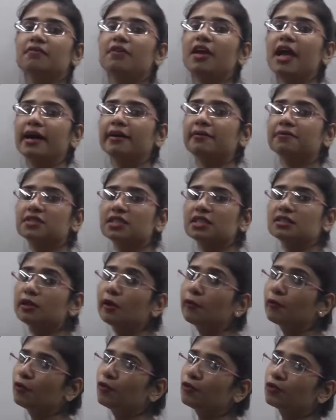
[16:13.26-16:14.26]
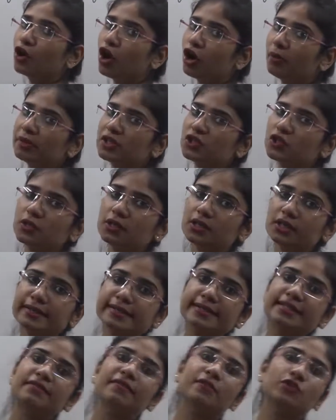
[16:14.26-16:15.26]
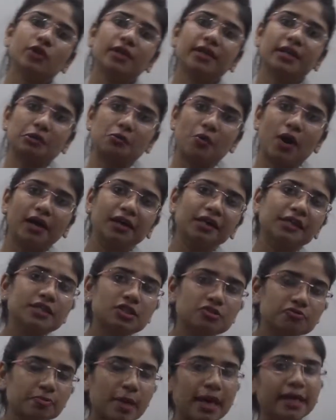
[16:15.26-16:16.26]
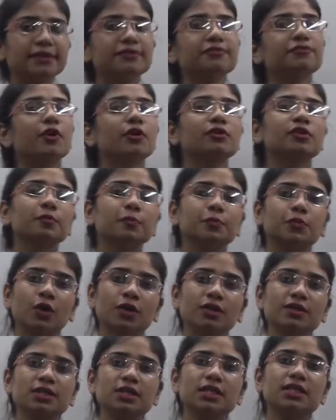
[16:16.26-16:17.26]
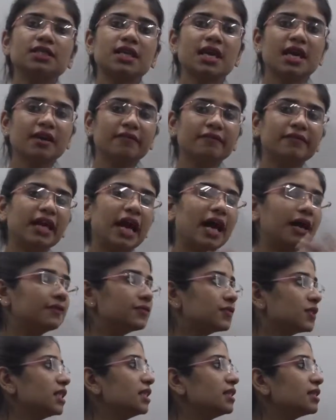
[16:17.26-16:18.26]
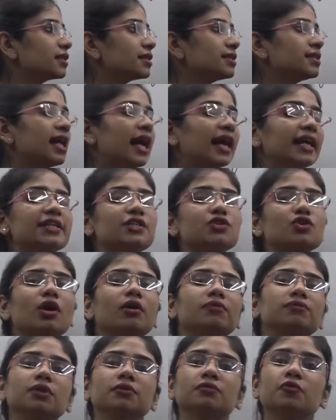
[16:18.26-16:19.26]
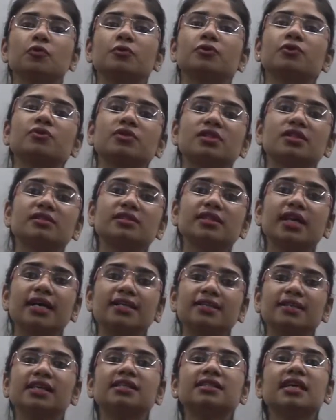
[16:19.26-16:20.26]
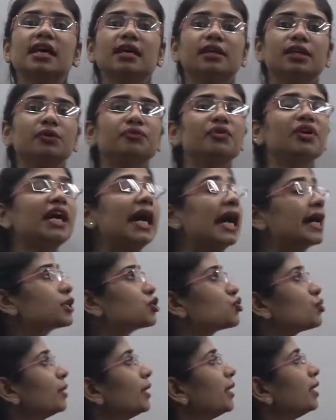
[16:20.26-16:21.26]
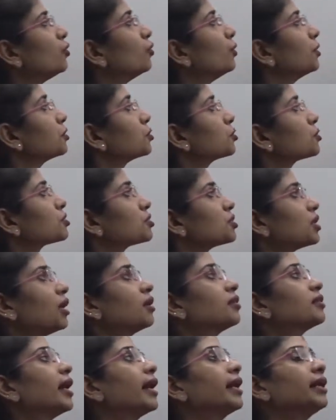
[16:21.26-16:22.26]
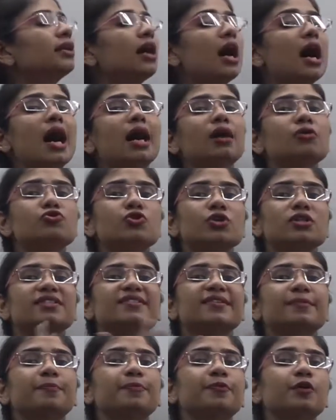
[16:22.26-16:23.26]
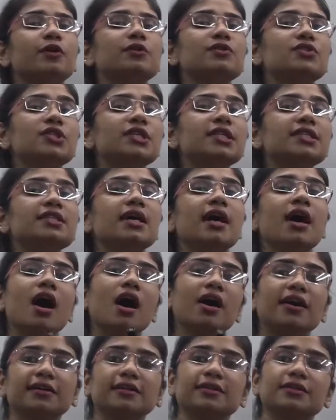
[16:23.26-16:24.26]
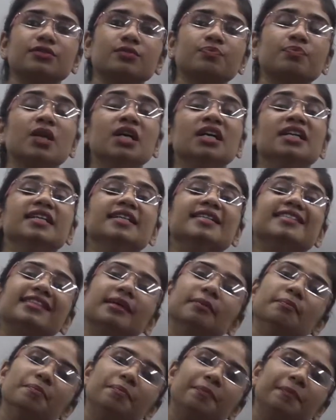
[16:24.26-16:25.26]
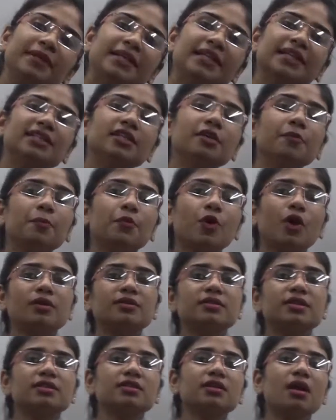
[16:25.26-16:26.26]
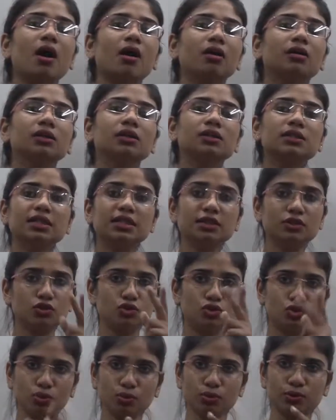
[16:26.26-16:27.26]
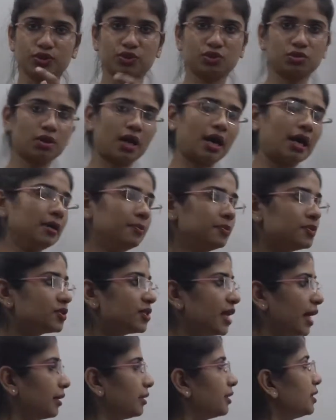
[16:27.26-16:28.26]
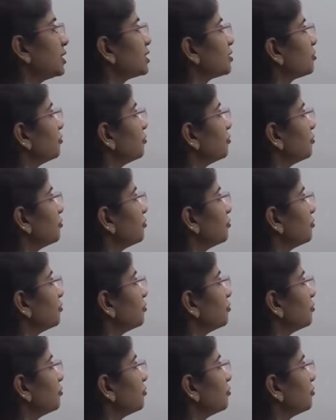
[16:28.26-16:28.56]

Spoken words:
We have seen the raw materials which are required for the process. We have seen the site of the photosynthesis. Now we are actually going to start that. How does the process occur? Simply the process occurs in 2 steps. That is,